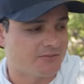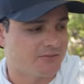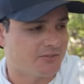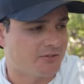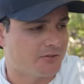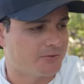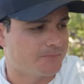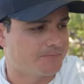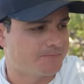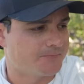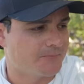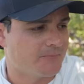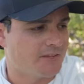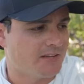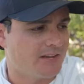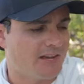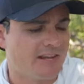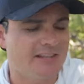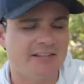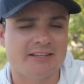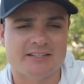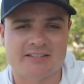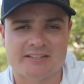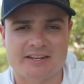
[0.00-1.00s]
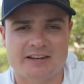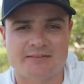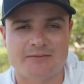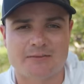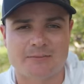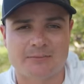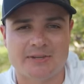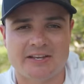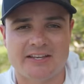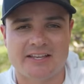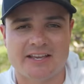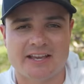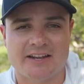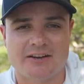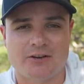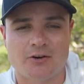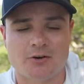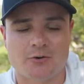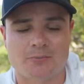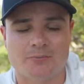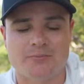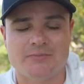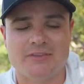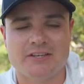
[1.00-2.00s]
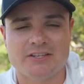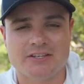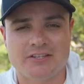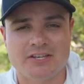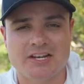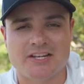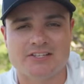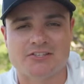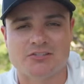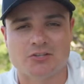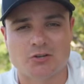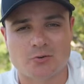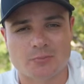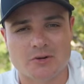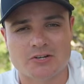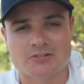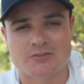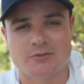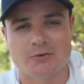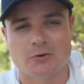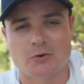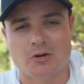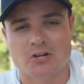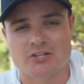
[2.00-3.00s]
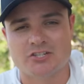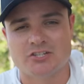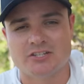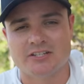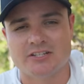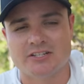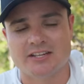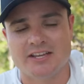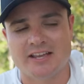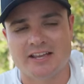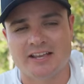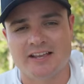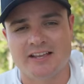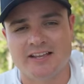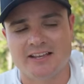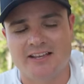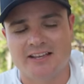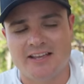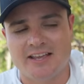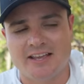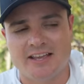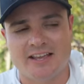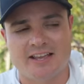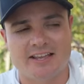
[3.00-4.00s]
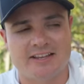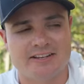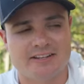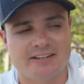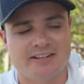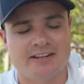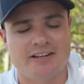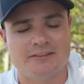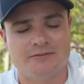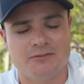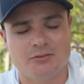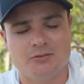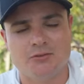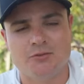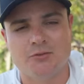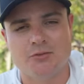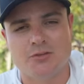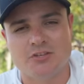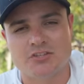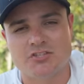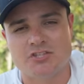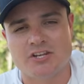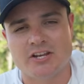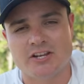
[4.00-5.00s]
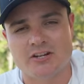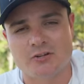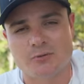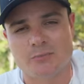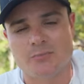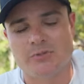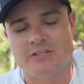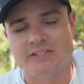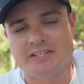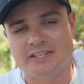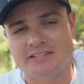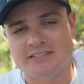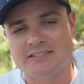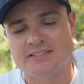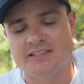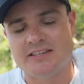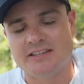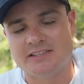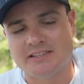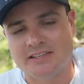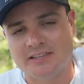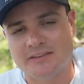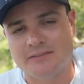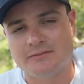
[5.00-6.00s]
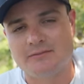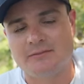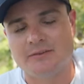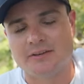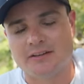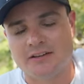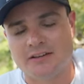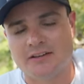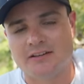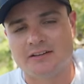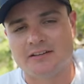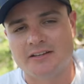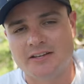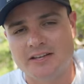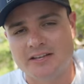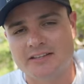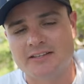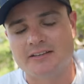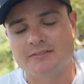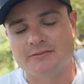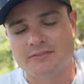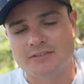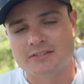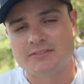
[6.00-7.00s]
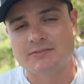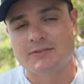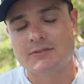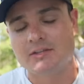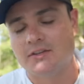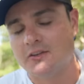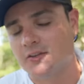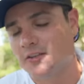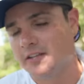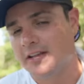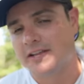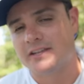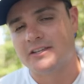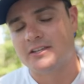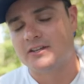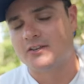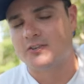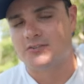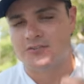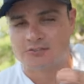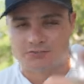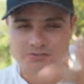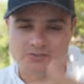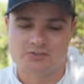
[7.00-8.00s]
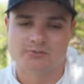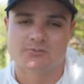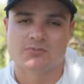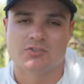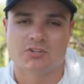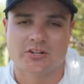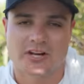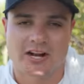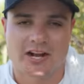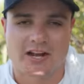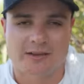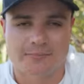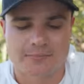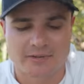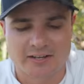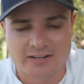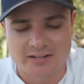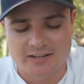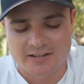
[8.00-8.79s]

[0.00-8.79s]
So I think it's time for me to get home. Thank you guys so much for watching today. And uh, if you're new to the channel, please give, uh, give this video a like and also subscribe.